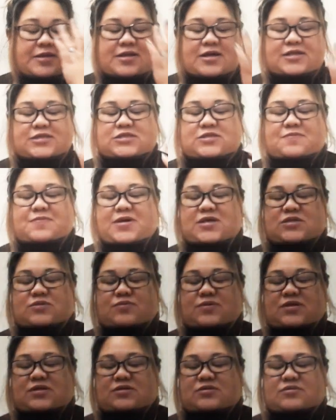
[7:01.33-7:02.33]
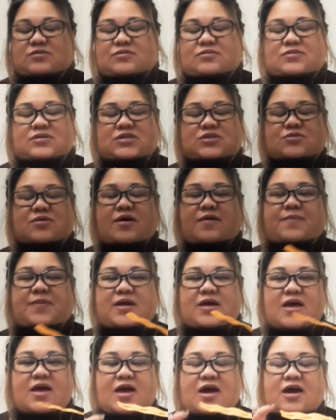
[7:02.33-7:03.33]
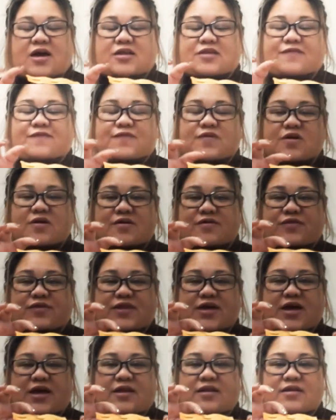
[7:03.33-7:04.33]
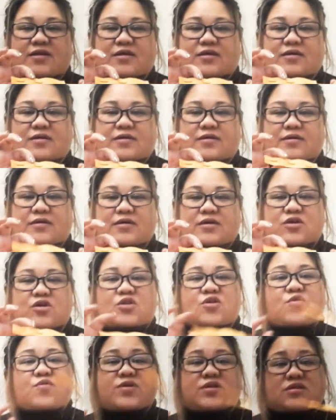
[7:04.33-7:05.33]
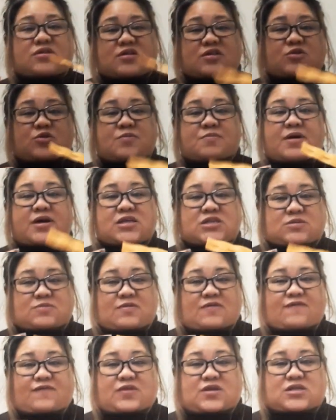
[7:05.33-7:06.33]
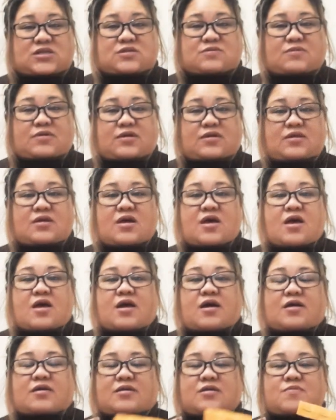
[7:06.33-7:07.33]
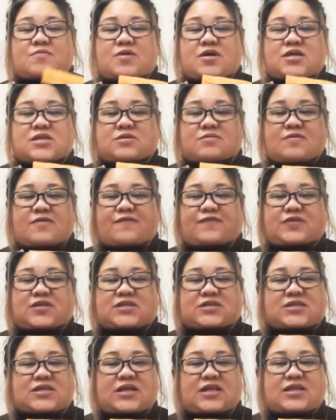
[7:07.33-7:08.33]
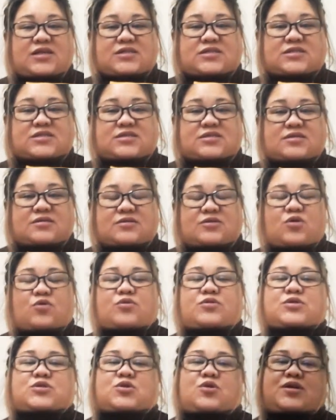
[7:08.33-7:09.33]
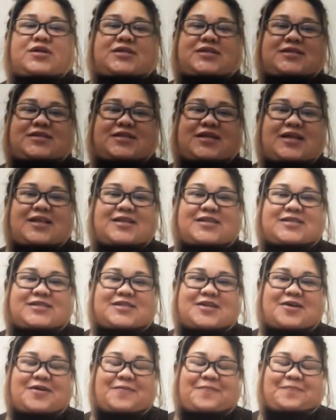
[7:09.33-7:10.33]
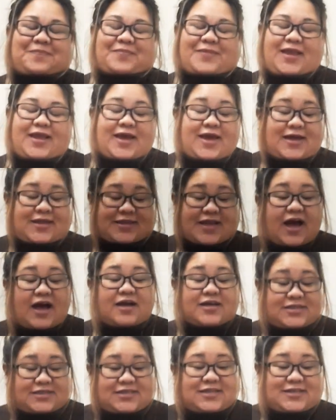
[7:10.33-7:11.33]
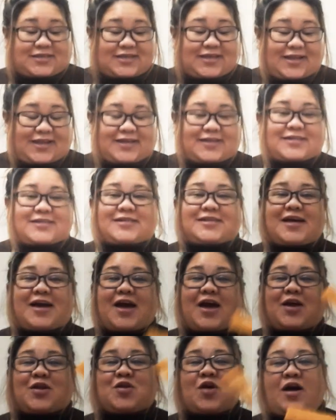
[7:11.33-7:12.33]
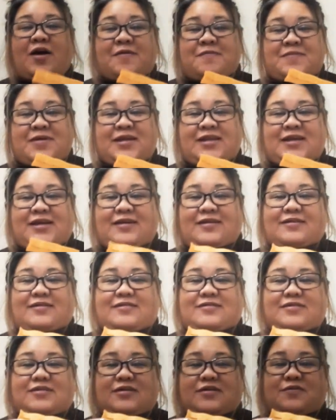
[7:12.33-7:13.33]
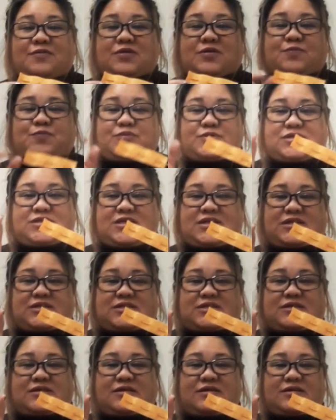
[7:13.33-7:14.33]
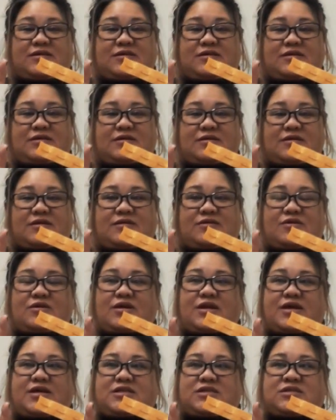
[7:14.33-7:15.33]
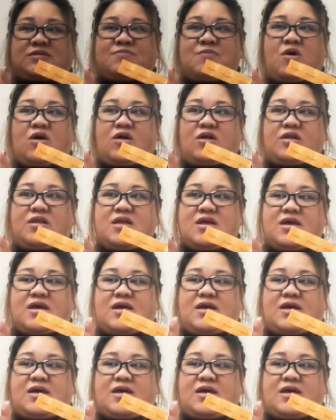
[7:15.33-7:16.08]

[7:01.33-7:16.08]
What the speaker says: That's the best way to describe it. And they're very thin. You know what it reminds me of this one? It reminds me of the dilis. No, sorry, the dilis. That is the dilis. No, I'm meaning the pusit. They're like small